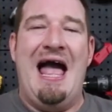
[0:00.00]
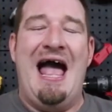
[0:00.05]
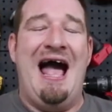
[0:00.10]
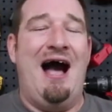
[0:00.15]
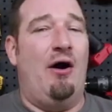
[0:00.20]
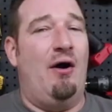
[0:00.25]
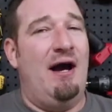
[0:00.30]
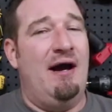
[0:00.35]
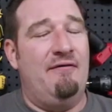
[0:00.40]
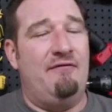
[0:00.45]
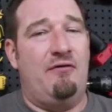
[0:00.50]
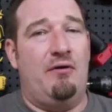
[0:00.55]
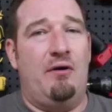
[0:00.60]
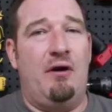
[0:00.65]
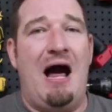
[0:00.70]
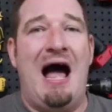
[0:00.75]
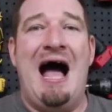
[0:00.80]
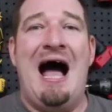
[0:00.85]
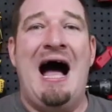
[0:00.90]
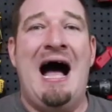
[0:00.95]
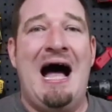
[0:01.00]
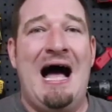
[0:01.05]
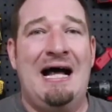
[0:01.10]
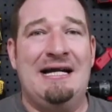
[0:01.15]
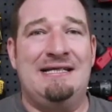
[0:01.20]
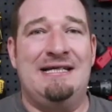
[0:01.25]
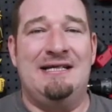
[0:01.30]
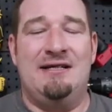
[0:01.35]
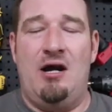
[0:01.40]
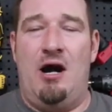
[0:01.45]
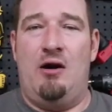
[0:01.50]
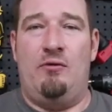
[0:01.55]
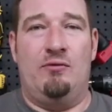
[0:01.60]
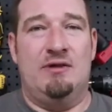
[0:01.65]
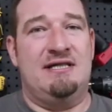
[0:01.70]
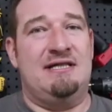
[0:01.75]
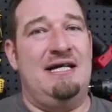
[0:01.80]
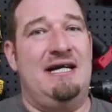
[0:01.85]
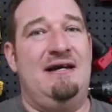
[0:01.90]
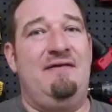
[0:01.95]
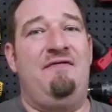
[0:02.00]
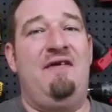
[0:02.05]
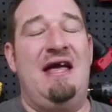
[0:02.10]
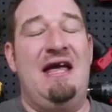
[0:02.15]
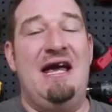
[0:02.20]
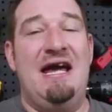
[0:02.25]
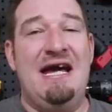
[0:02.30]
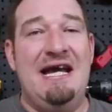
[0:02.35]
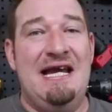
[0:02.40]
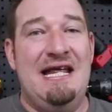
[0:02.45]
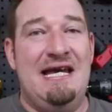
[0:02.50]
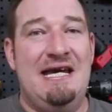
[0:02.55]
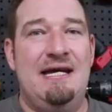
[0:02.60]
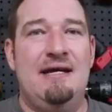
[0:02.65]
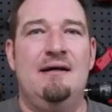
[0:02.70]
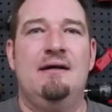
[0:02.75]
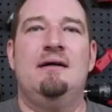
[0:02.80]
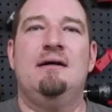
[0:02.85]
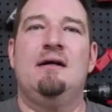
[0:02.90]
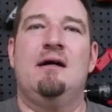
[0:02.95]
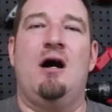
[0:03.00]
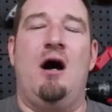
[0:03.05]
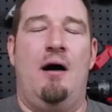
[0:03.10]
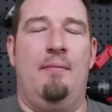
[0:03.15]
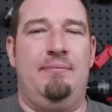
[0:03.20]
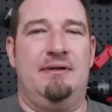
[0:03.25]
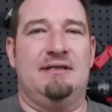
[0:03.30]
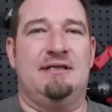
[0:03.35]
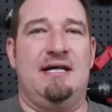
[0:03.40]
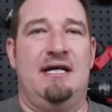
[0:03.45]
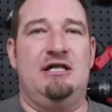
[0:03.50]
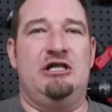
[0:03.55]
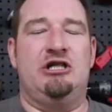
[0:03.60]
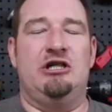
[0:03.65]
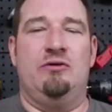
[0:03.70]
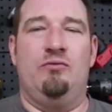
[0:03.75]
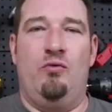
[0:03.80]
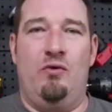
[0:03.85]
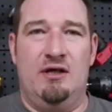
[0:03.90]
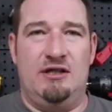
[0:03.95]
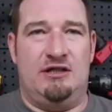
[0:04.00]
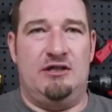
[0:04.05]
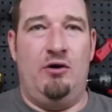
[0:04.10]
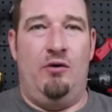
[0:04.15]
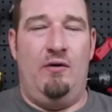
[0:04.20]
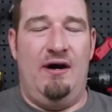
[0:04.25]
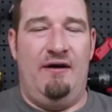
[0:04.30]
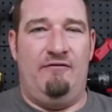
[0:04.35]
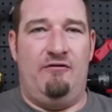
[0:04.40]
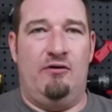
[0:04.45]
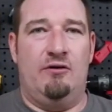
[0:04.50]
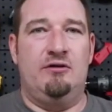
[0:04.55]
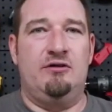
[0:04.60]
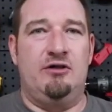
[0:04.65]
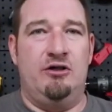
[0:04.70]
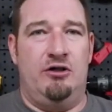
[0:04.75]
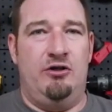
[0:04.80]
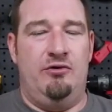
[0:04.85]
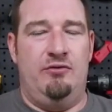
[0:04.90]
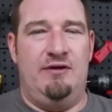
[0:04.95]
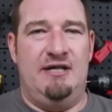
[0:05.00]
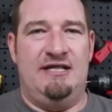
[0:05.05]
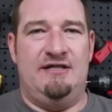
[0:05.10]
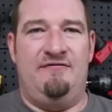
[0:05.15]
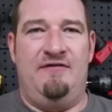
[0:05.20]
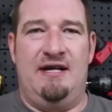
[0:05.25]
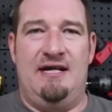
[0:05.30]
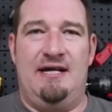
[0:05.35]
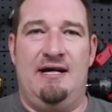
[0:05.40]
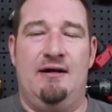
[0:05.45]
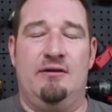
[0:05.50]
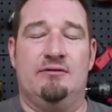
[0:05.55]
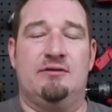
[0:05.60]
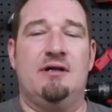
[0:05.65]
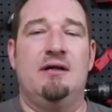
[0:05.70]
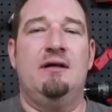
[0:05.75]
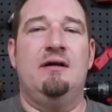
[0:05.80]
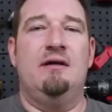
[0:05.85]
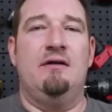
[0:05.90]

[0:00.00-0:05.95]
However, I did not receive any compensation whatsoever to do these videos.